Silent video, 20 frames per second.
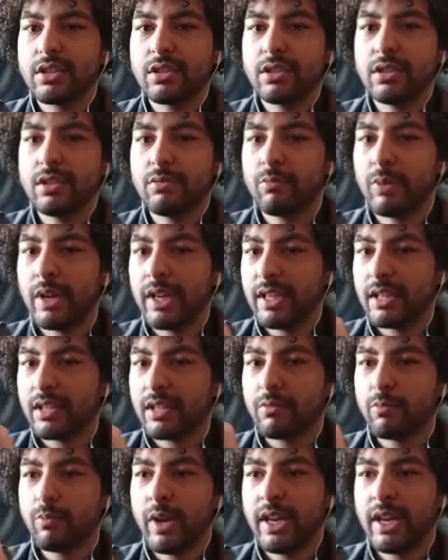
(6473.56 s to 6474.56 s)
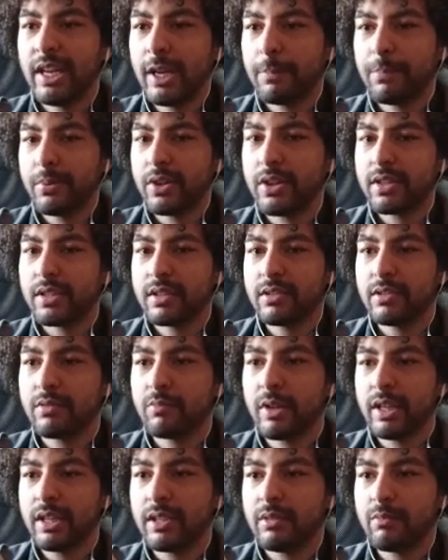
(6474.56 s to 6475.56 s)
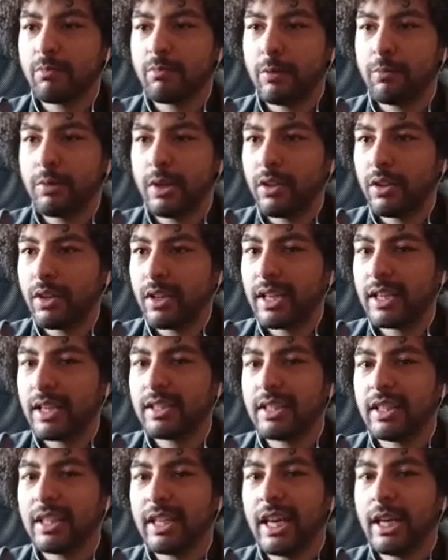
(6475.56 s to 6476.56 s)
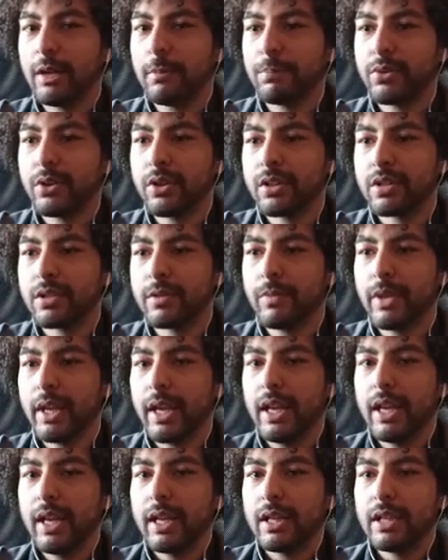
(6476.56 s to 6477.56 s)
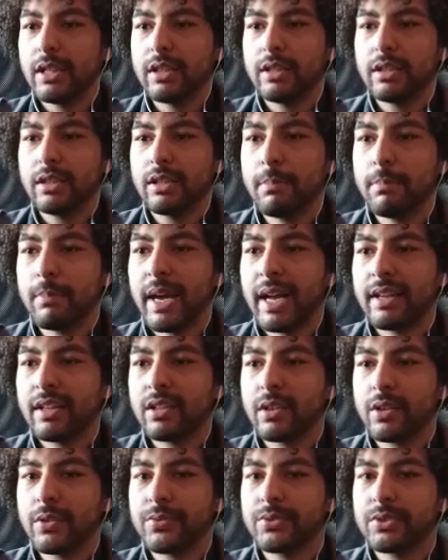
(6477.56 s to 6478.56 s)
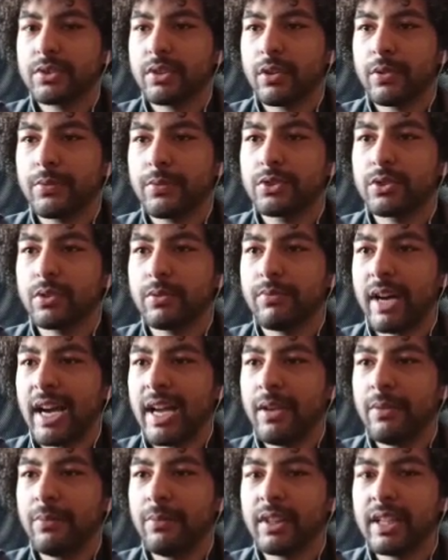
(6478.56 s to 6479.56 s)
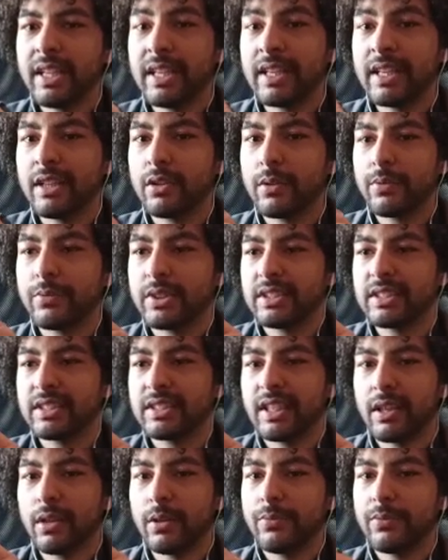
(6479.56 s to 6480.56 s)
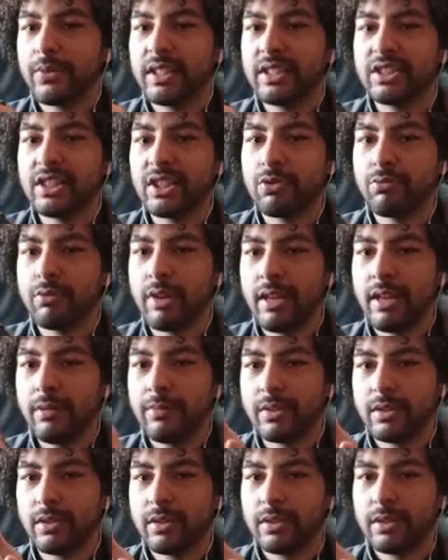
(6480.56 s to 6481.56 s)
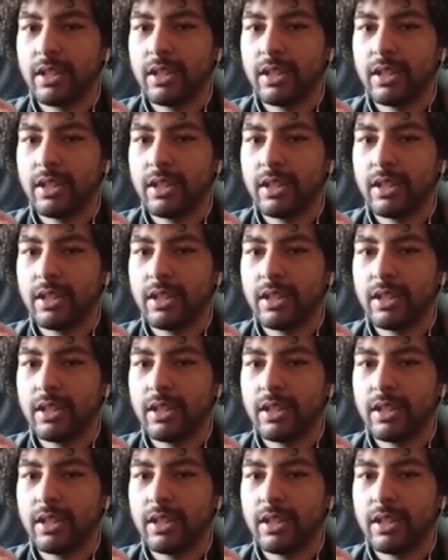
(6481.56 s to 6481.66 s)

when we're looking at an enlightened person, the matter of survival in and of itself is irrelevant. It